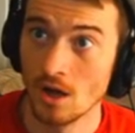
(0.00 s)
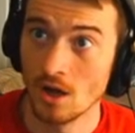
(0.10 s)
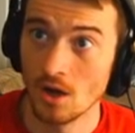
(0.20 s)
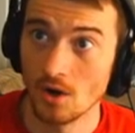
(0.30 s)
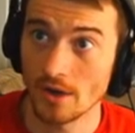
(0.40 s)

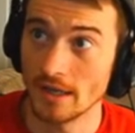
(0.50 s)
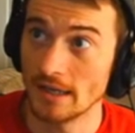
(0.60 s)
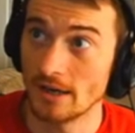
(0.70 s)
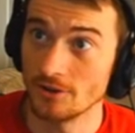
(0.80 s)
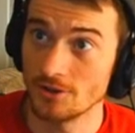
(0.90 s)
Okay, now
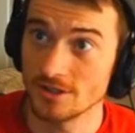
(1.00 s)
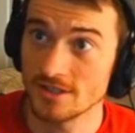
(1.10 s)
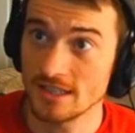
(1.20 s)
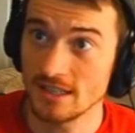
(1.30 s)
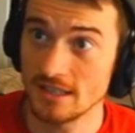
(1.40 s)
you can
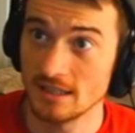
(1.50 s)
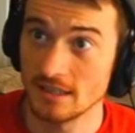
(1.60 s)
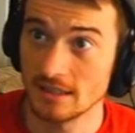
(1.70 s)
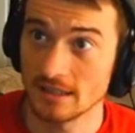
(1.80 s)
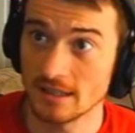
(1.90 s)
see
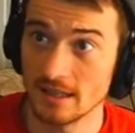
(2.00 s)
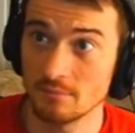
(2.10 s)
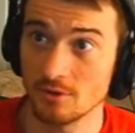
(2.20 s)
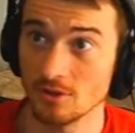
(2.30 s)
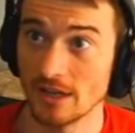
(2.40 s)
that the input
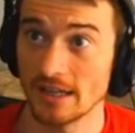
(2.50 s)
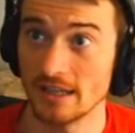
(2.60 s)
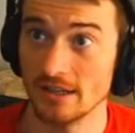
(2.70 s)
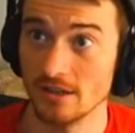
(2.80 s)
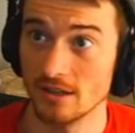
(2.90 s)
lag
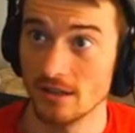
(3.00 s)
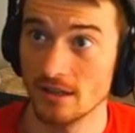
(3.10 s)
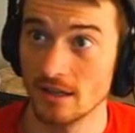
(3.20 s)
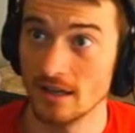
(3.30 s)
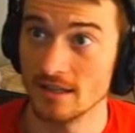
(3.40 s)
here
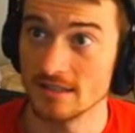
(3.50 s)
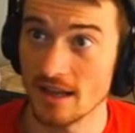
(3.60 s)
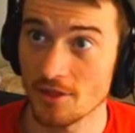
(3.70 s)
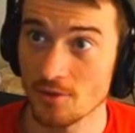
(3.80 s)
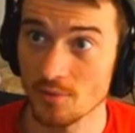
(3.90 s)
is at
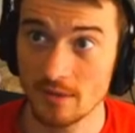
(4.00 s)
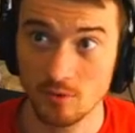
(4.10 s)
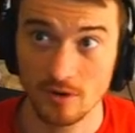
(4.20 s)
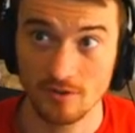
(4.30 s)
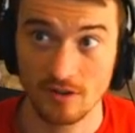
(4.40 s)
3.5
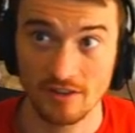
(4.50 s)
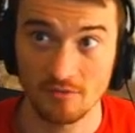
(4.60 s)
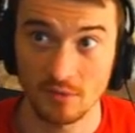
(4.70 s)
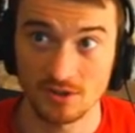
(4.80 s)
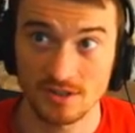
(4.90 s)

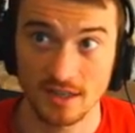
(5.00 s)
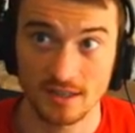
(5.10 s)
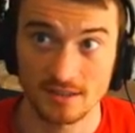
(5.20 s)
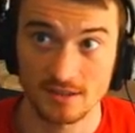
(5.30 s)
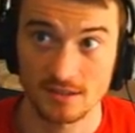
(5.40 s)

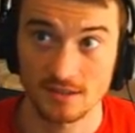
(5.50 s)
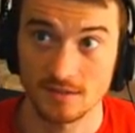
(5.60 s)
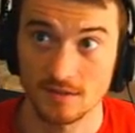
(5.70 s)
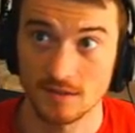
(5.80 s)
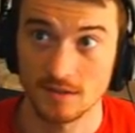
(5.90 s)
milliseconds.
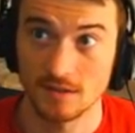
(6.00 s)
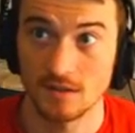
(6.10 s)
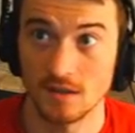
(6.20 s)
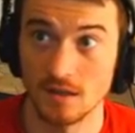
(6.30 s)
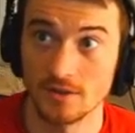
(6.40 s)

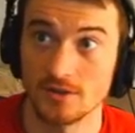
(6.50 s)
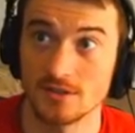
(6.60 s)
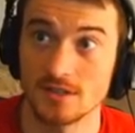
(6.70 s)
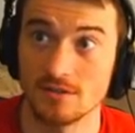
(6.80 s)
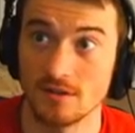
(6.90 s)
You can see
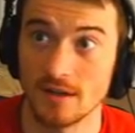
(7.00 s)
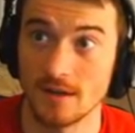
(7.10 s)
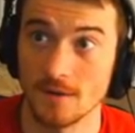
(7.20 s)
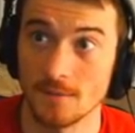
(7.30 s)
it right here.